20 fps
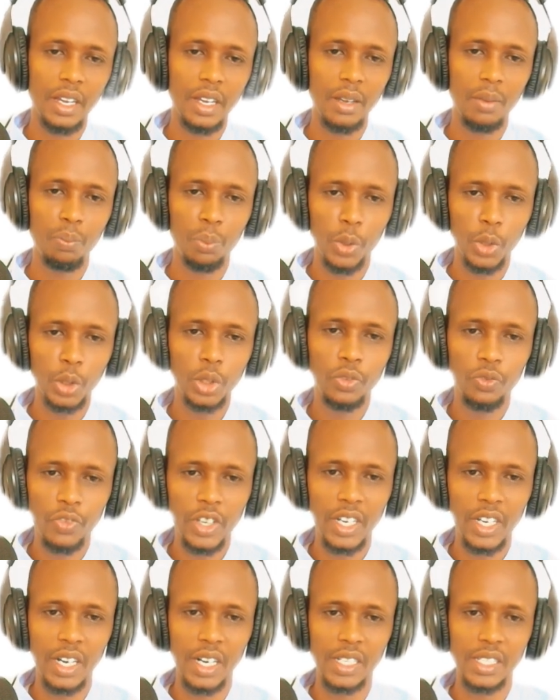put
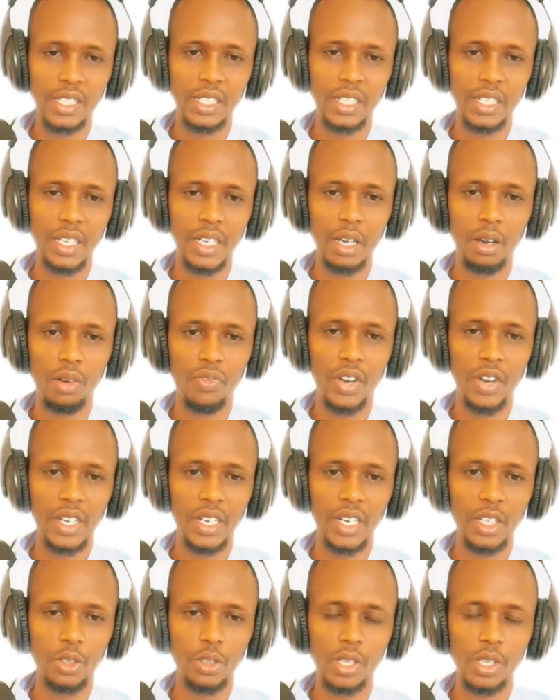figures in our
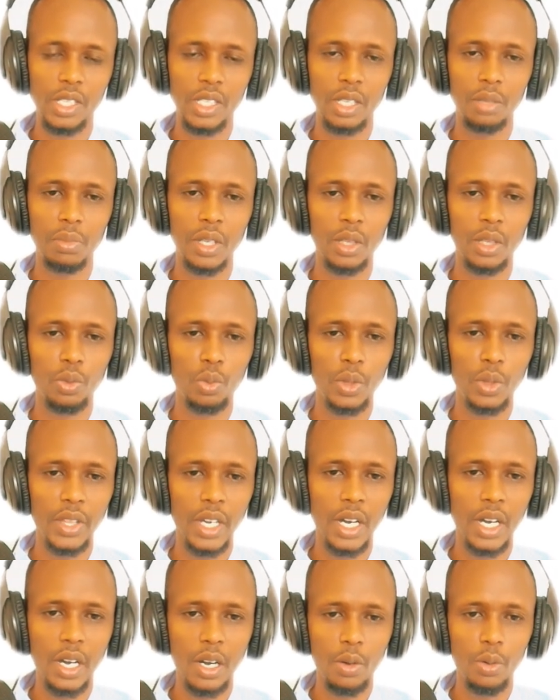financial statement
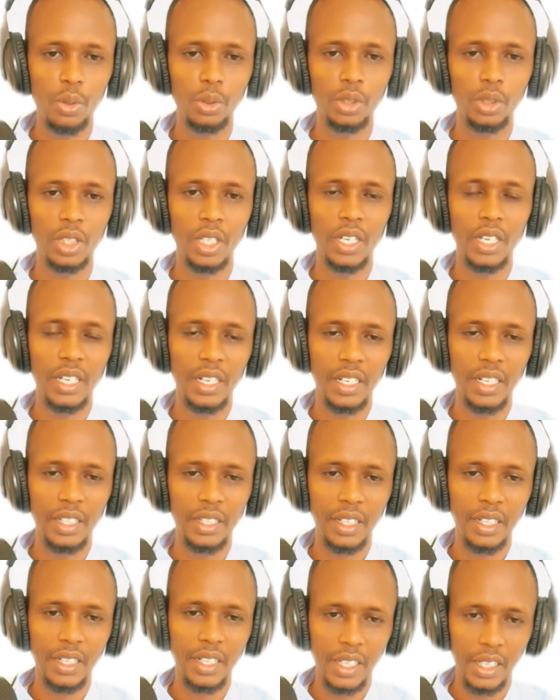without the
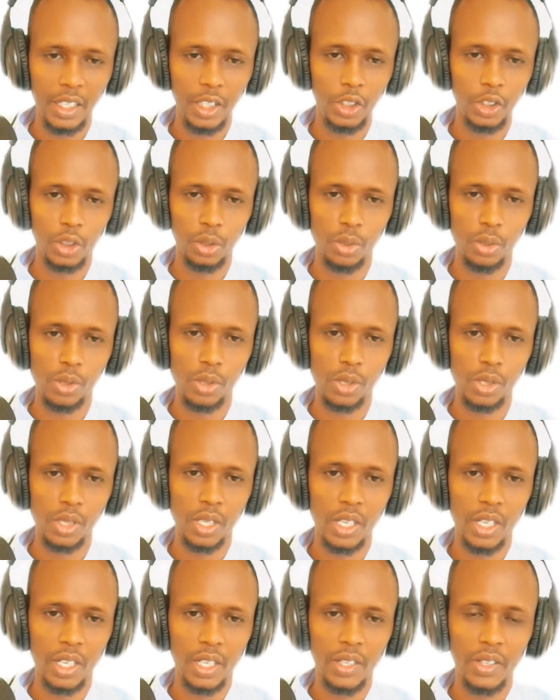narrations,
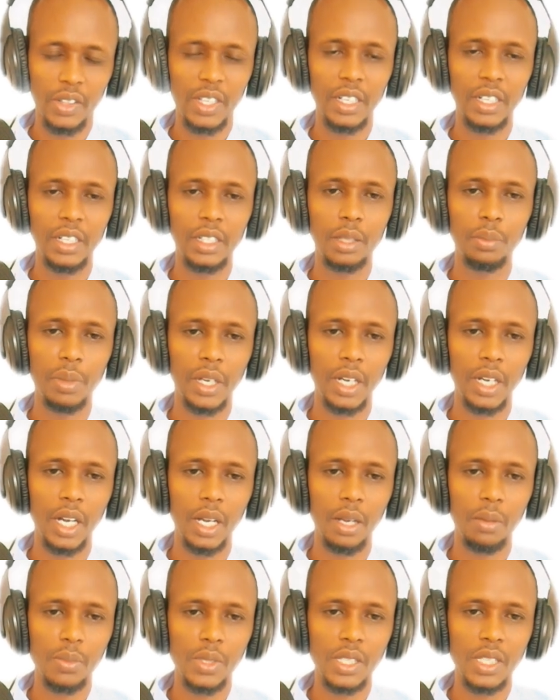then it
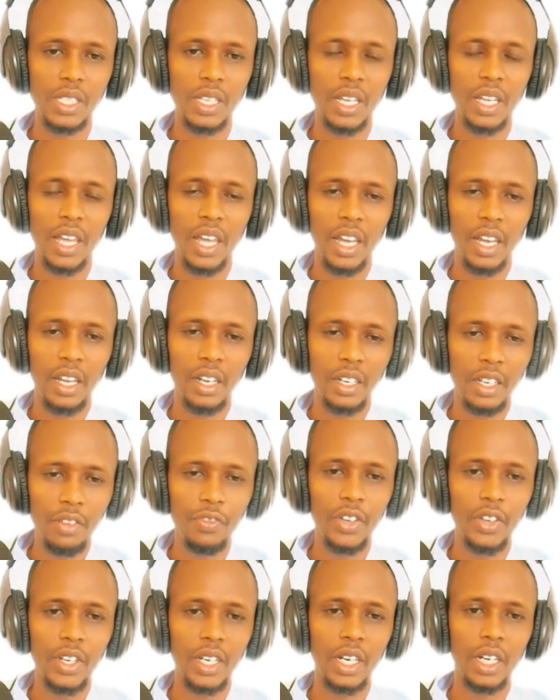becomes
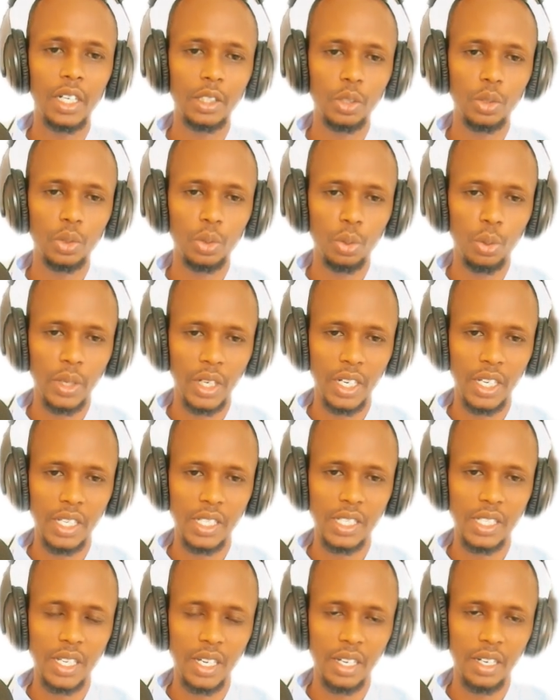difficult to
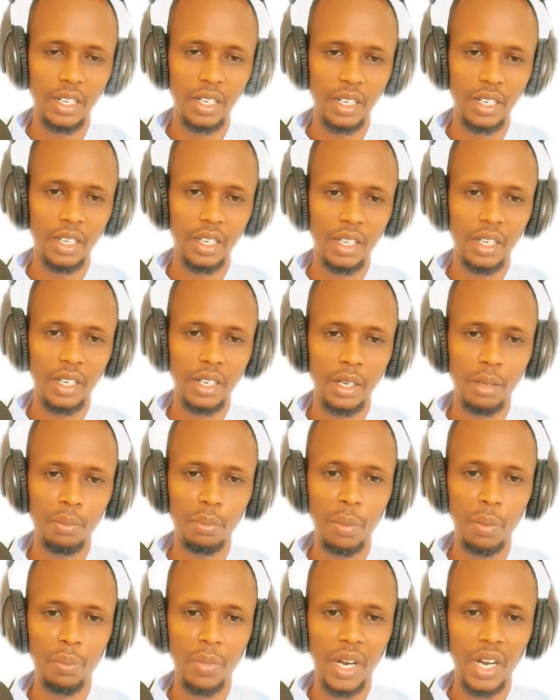understand.
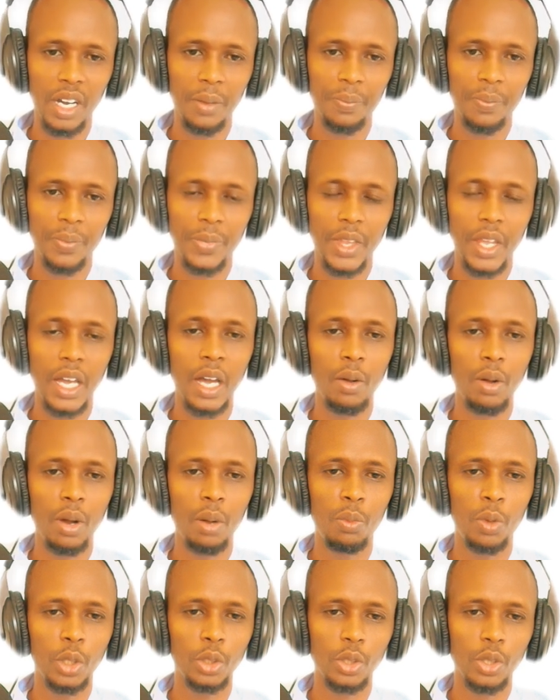Remember, our
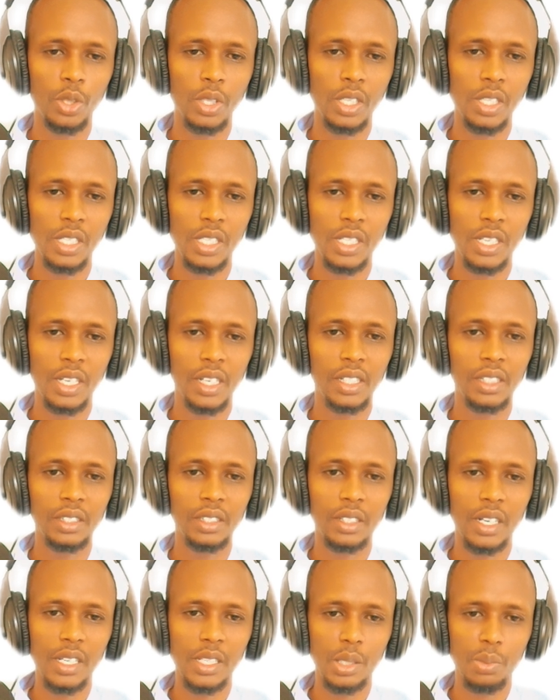motto is
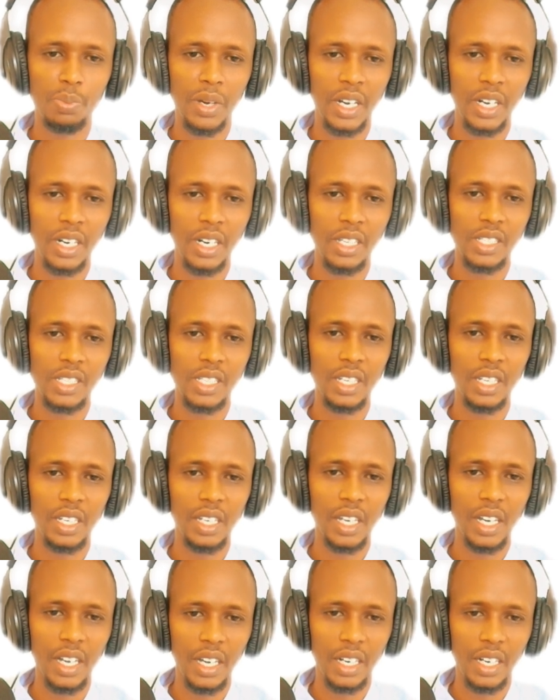transparency
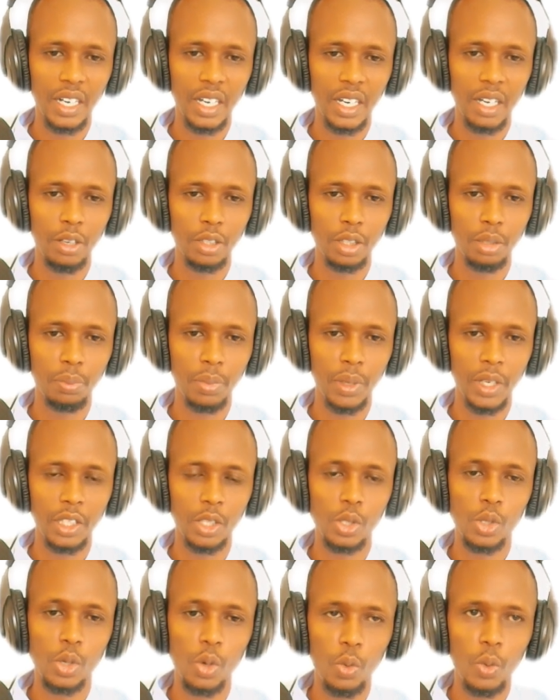and accountability,
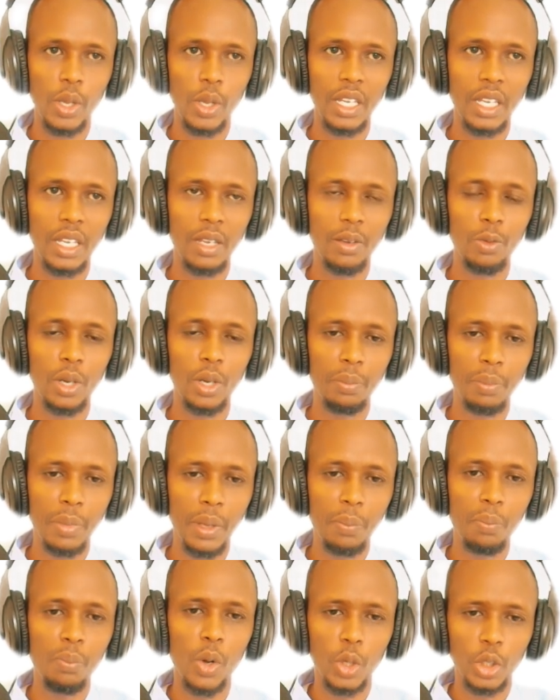so we will be
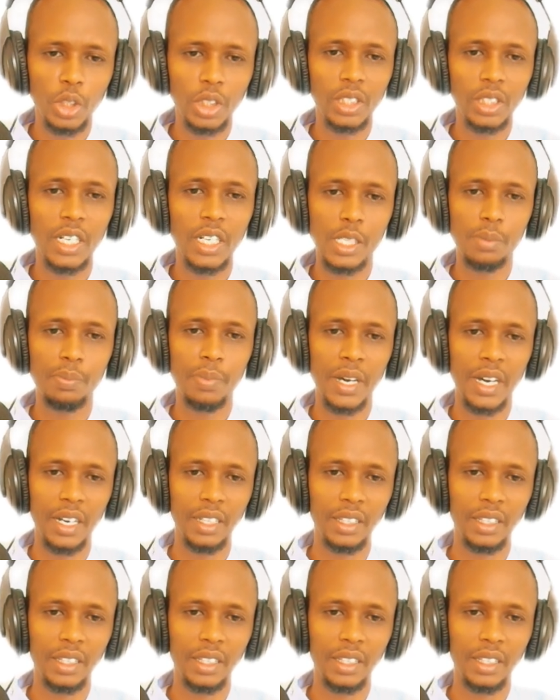more transparent.